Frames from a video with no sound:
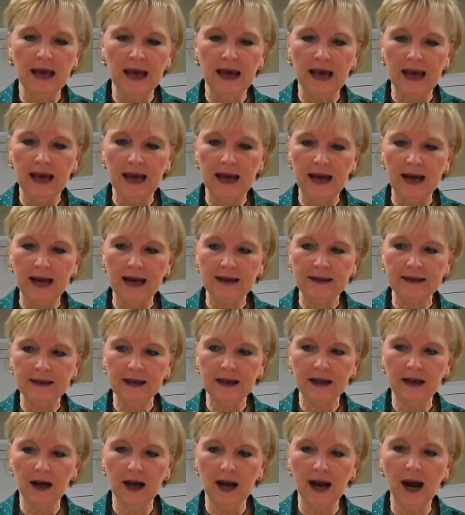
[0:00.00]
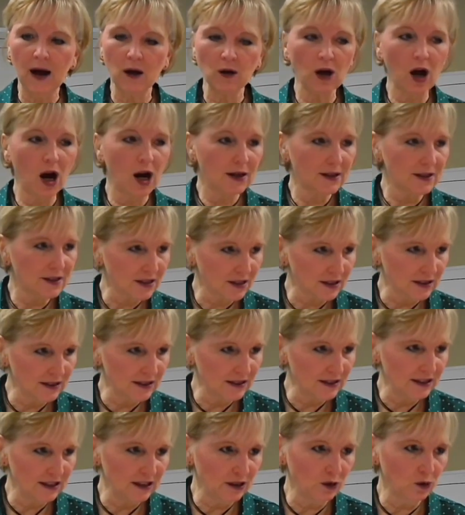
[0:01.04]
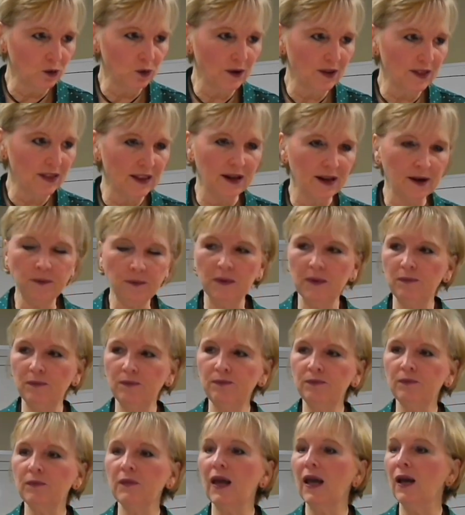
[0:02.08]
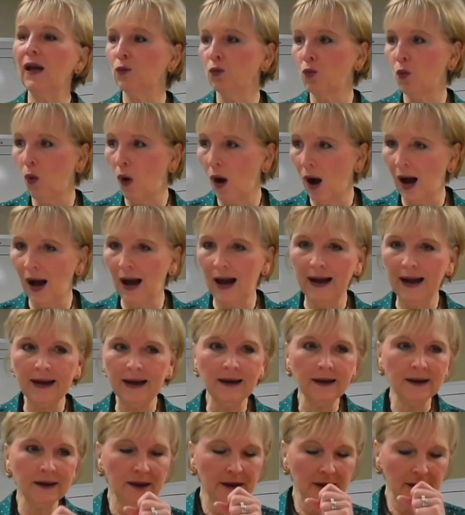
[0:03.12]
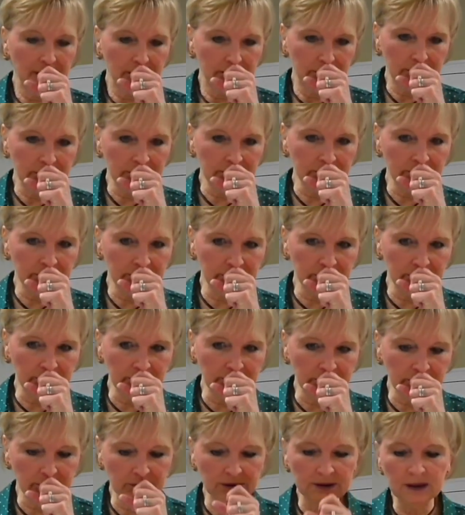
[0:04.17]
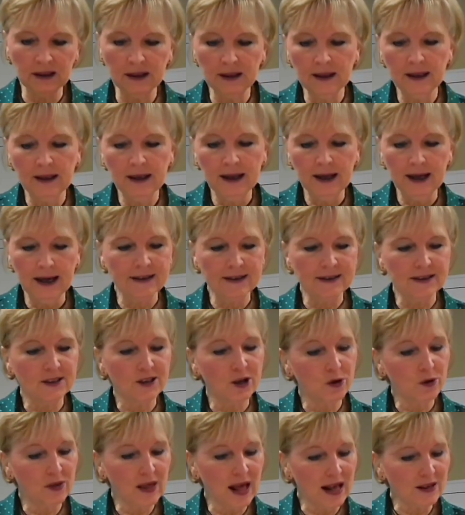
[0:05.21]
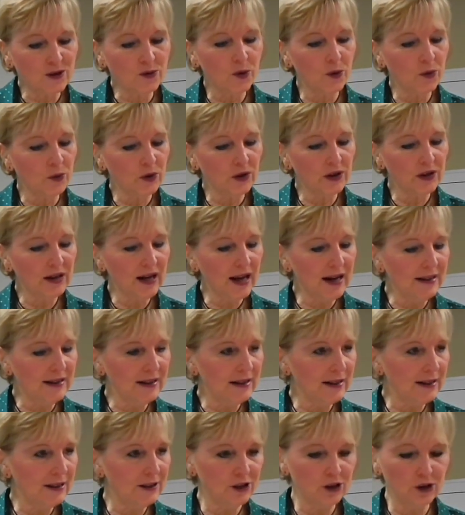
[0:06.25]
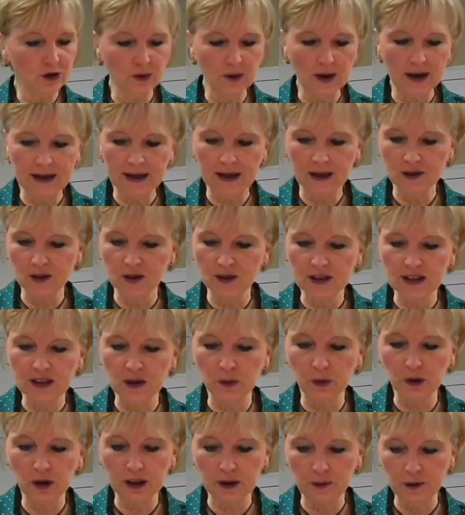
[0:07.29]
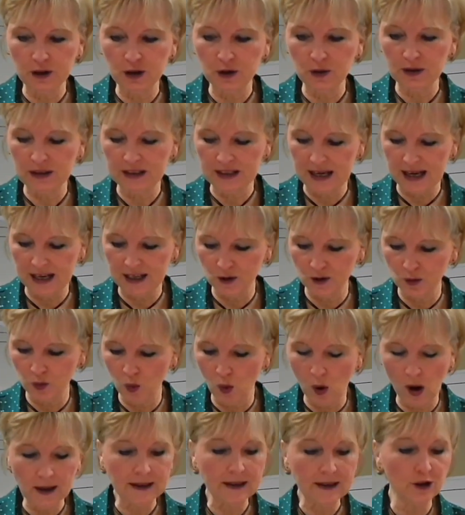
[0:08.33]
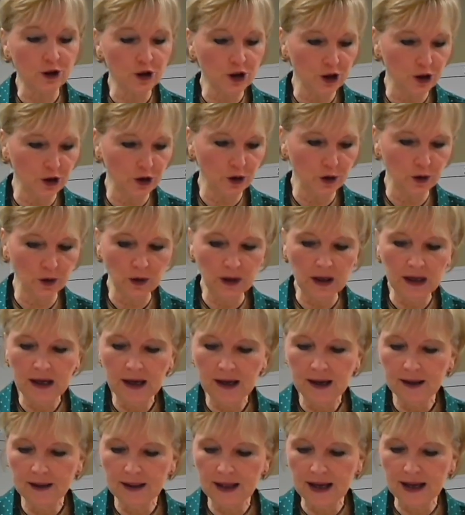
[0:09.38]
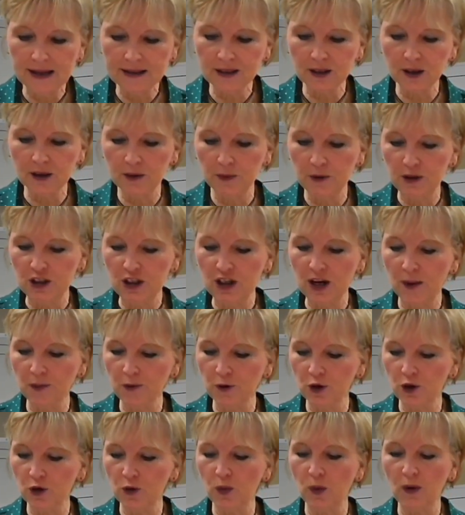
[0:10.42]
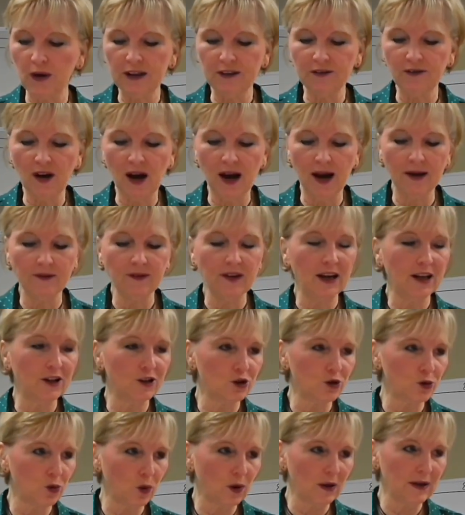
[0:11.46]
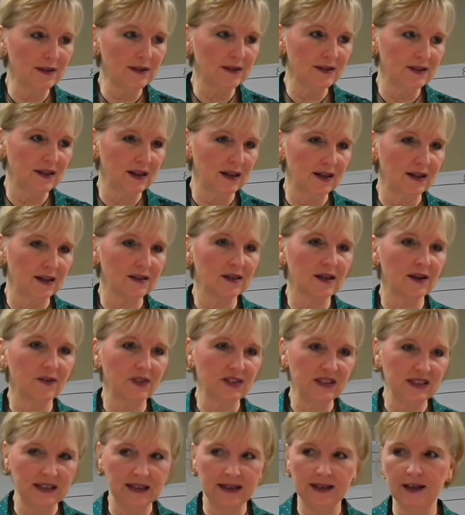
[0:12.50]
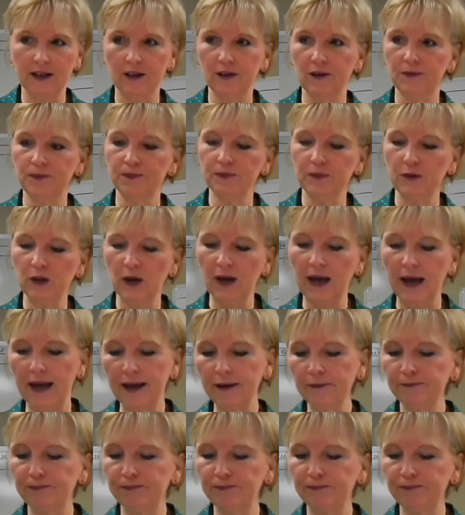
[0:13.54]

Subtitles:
and how God is going to deal with them and why. And so that's what we're heading into right now. So we're going to be doing days 1 and 2. That's going to be chapter 25 and 26 of Ezekiel. Okay?